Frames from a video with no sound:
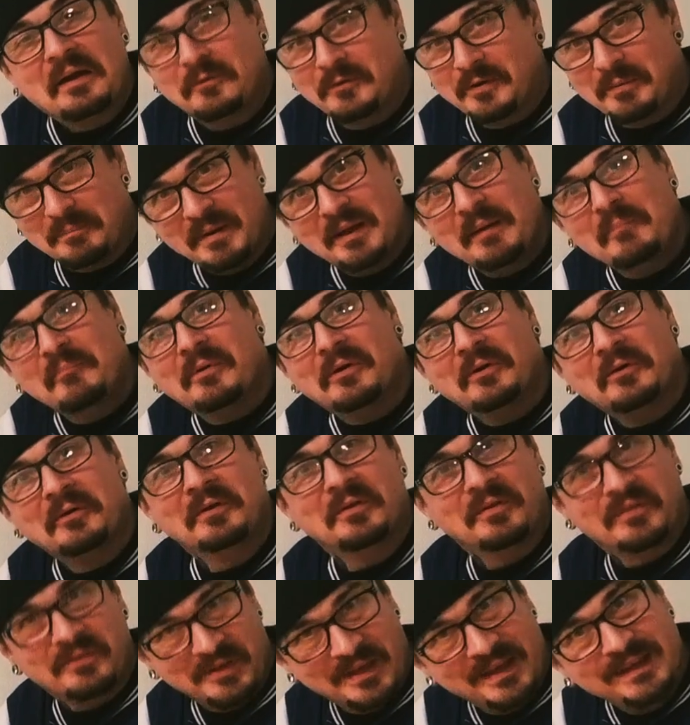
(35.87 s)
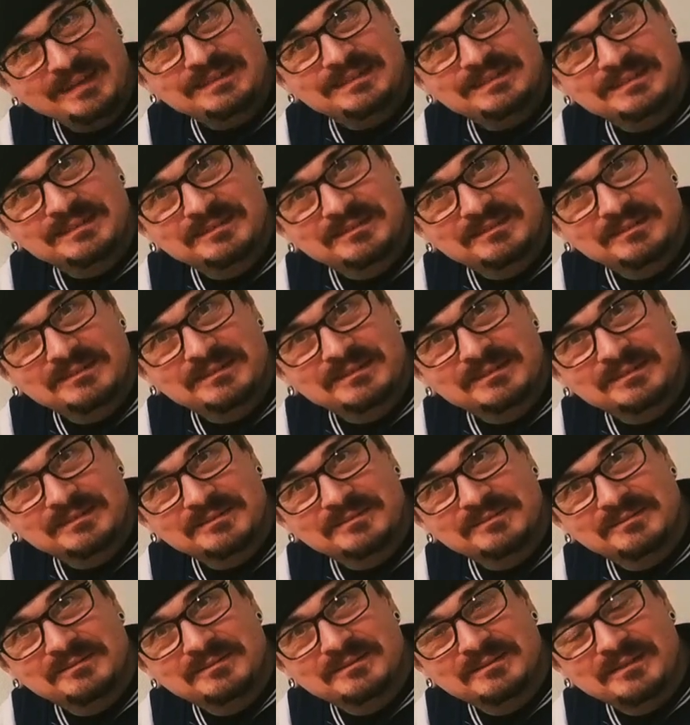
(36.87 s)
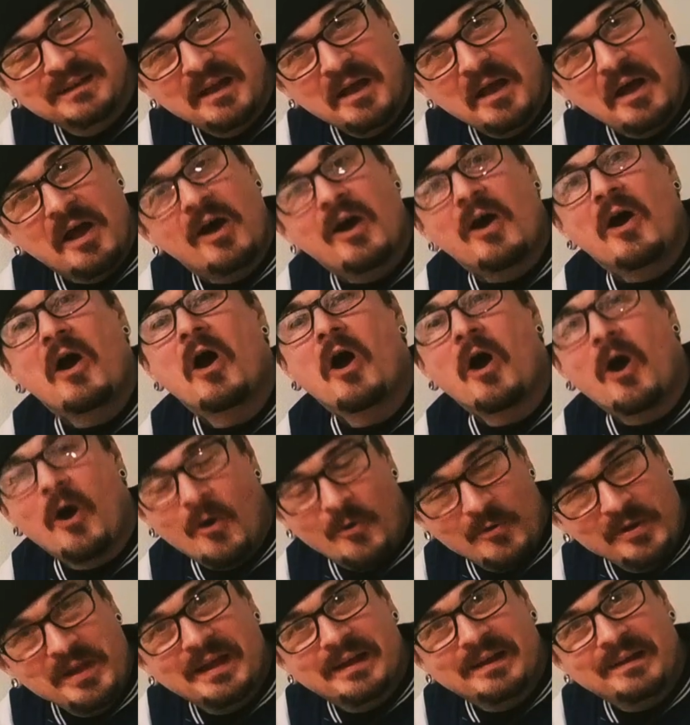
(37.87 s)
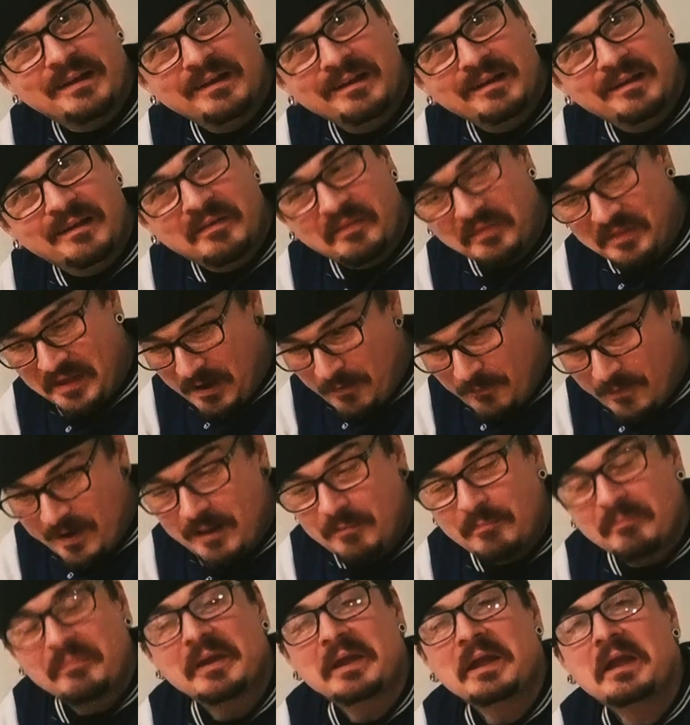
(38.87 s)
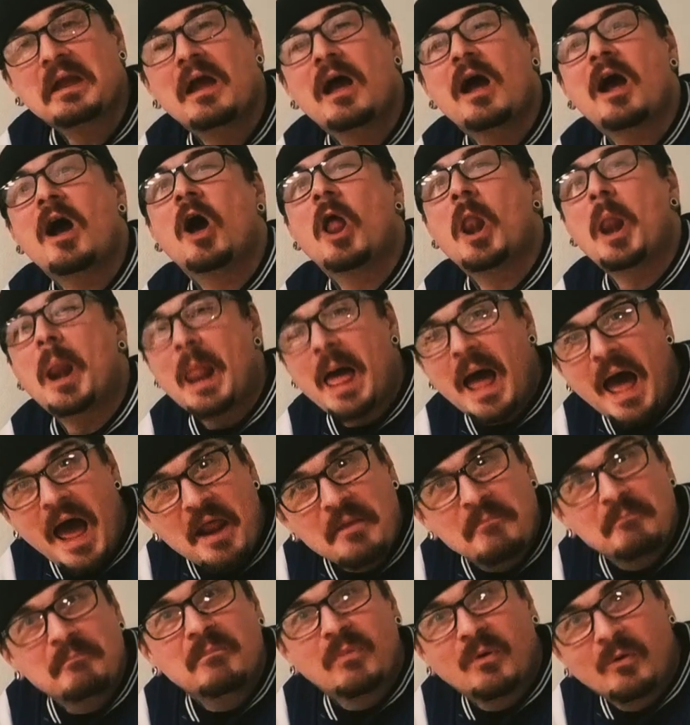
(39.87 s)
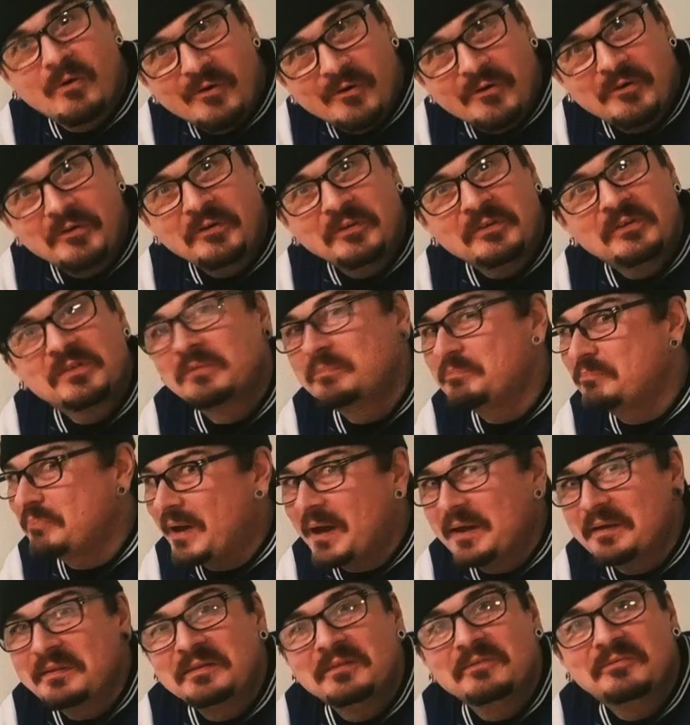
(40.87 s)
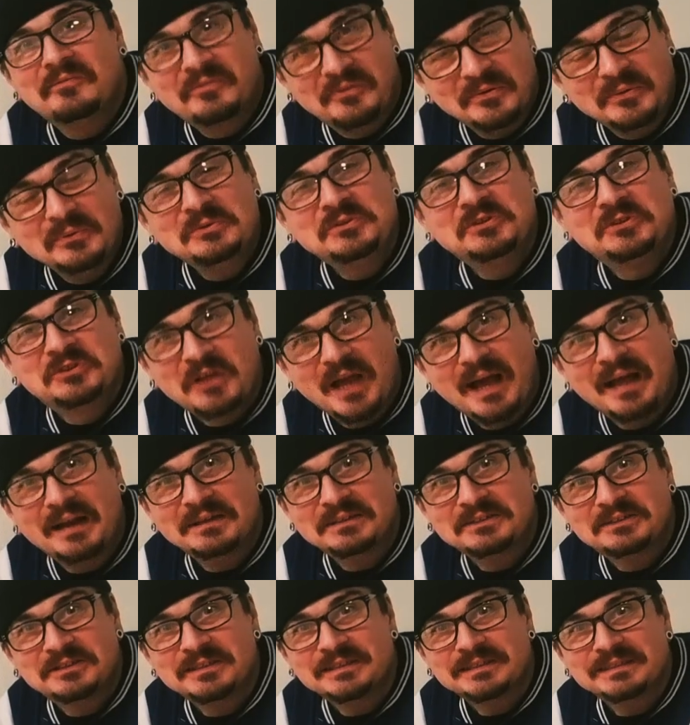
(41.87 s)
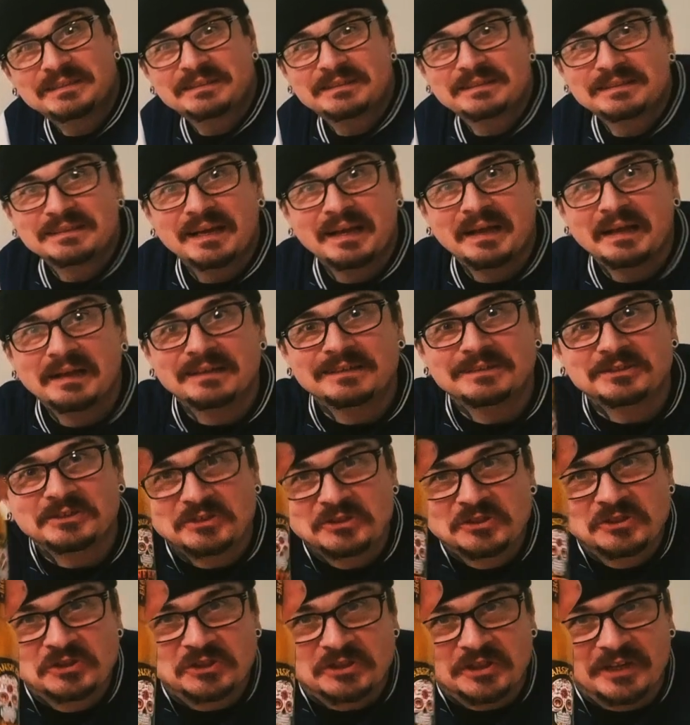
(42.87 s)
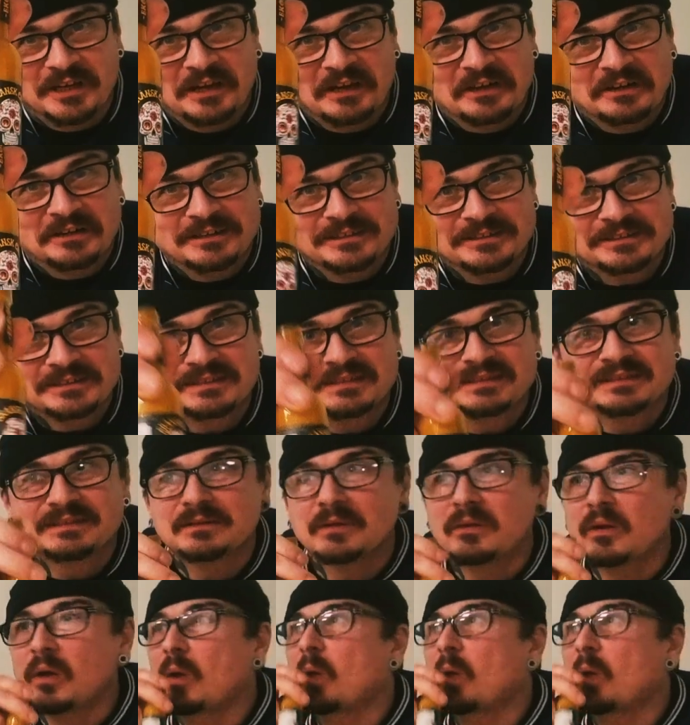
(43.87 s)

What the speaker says: Remember this? Oh yeah, there will be a lot more spicy food challenges. Cheers.